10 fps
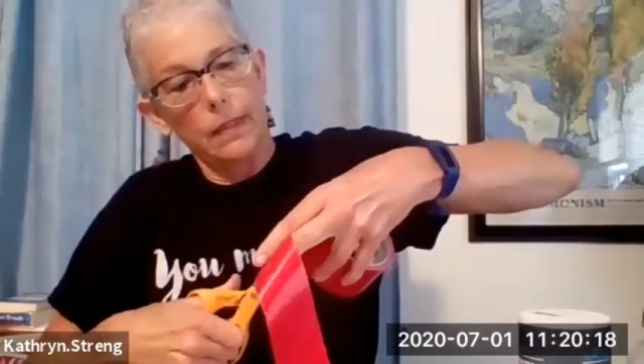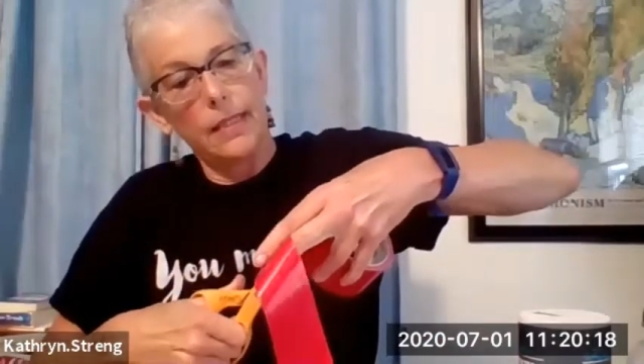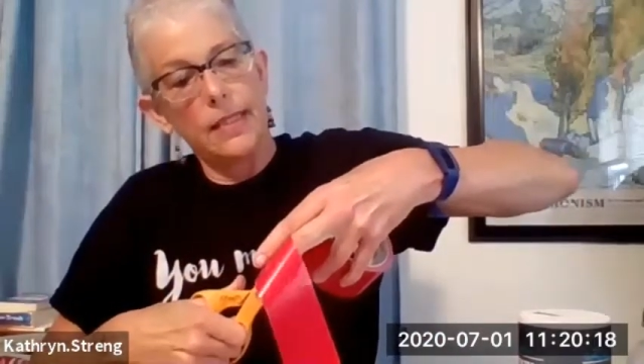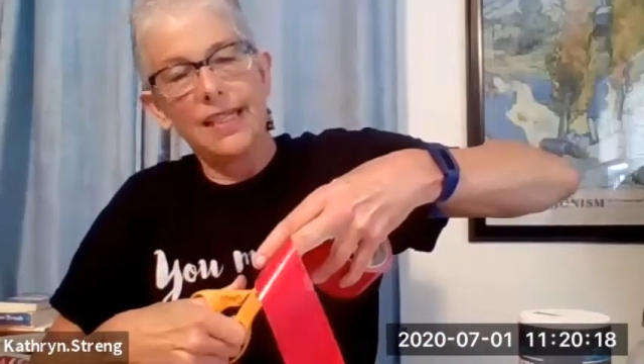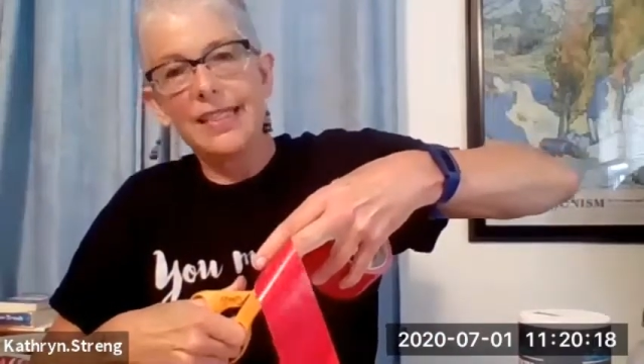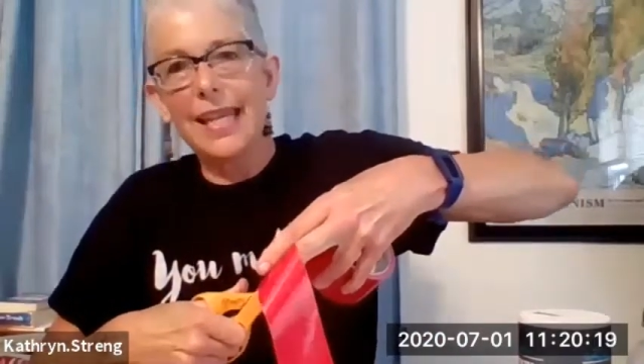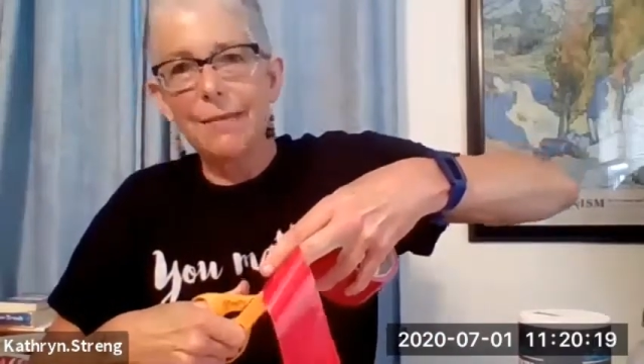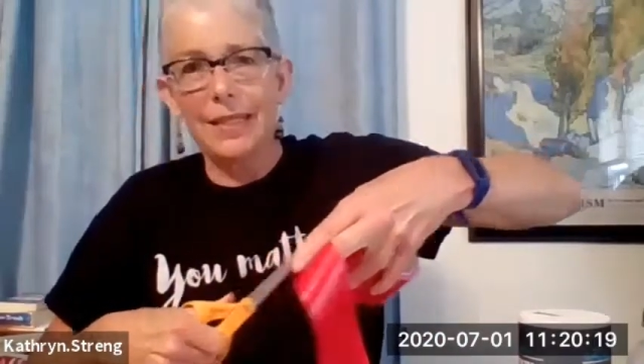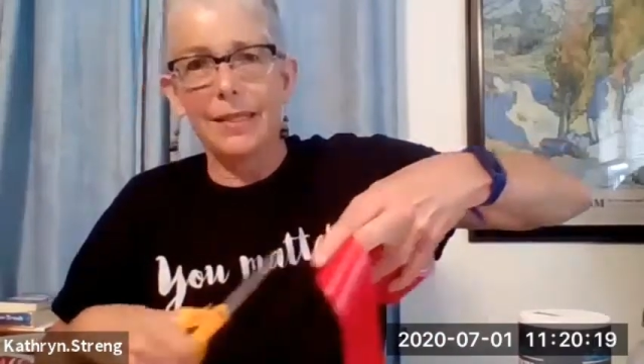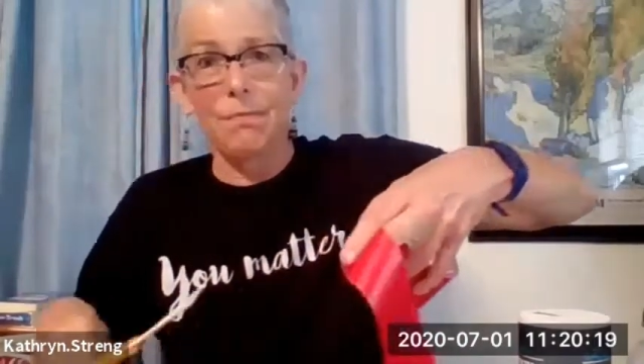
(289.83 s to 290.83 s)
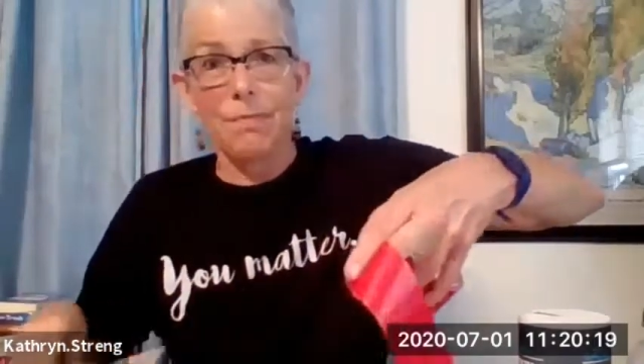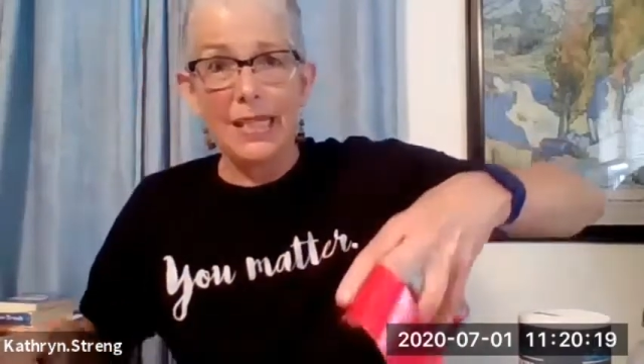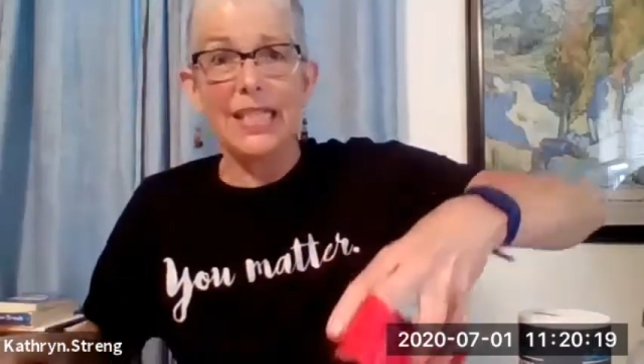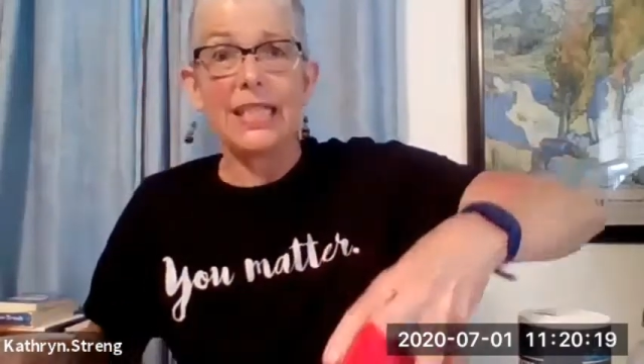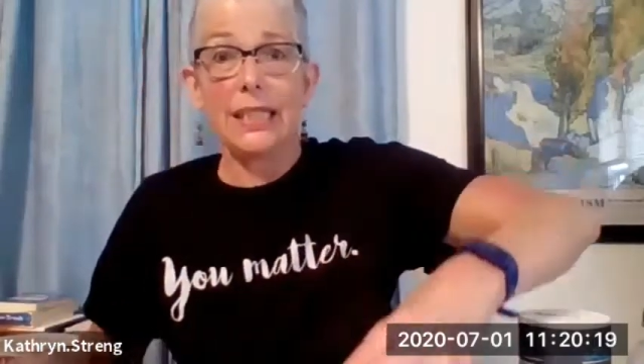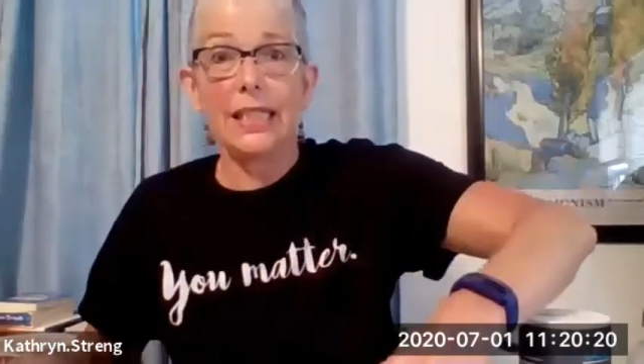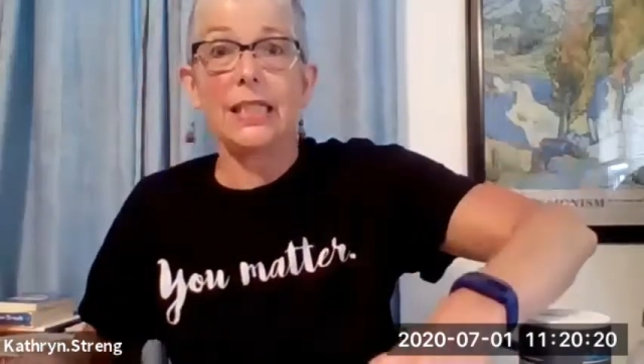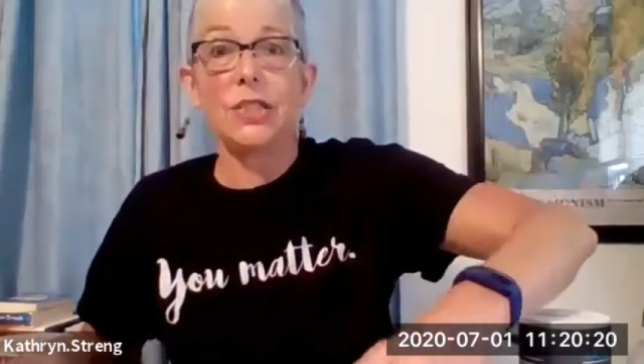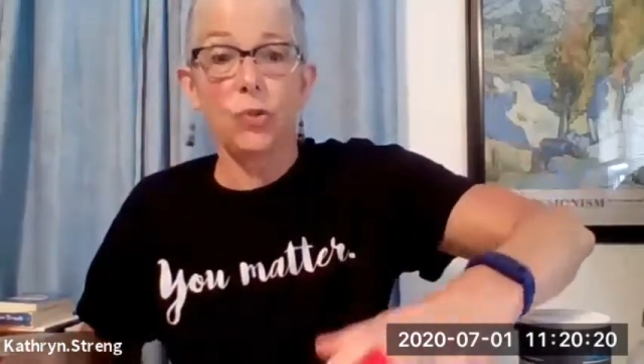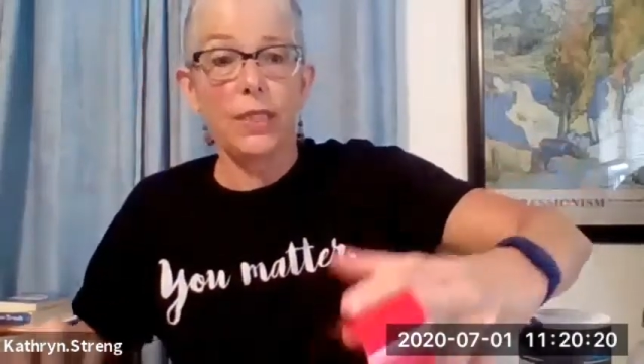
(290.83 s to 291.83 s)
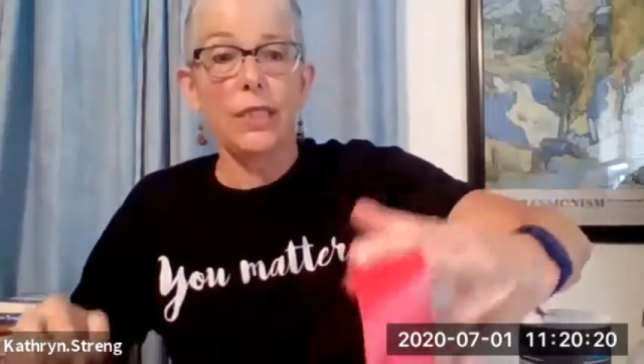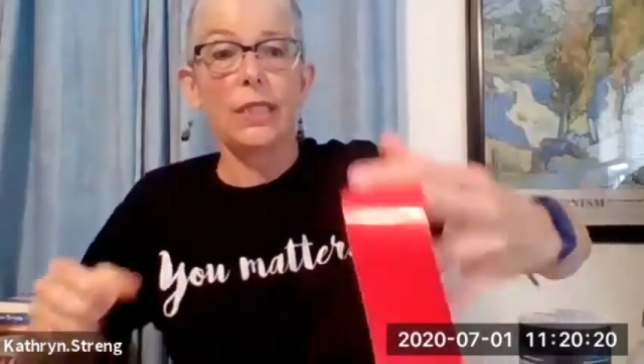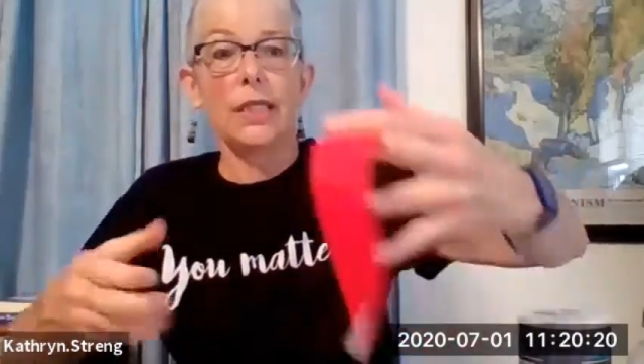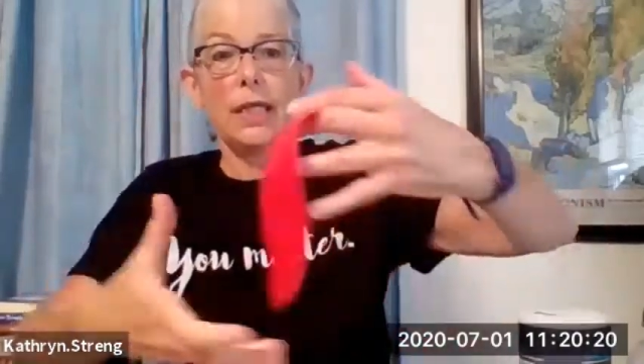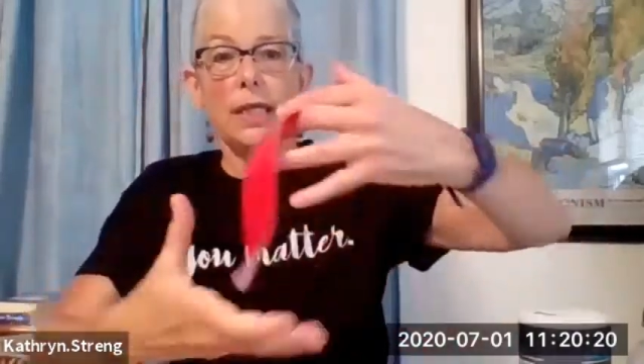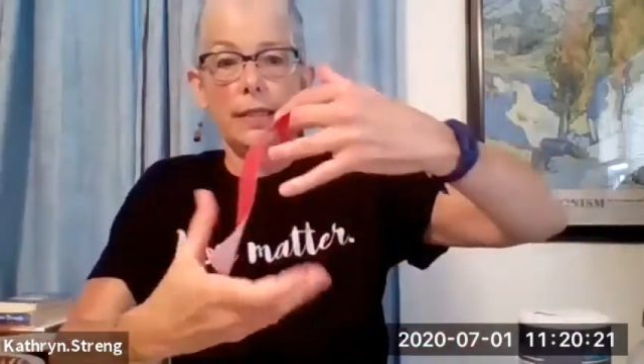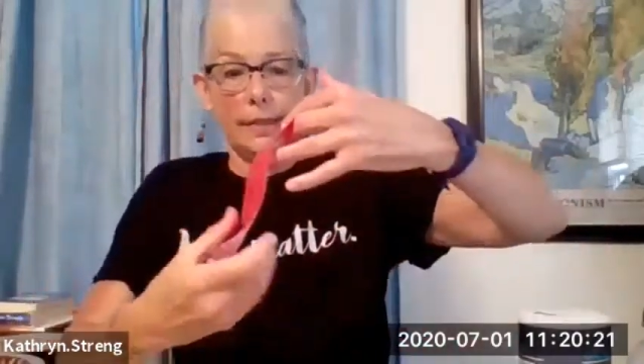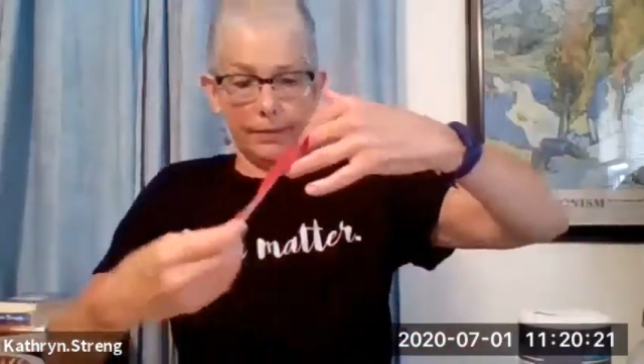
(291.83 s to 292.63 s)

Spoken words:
And duct tape can be a little tricky to cut.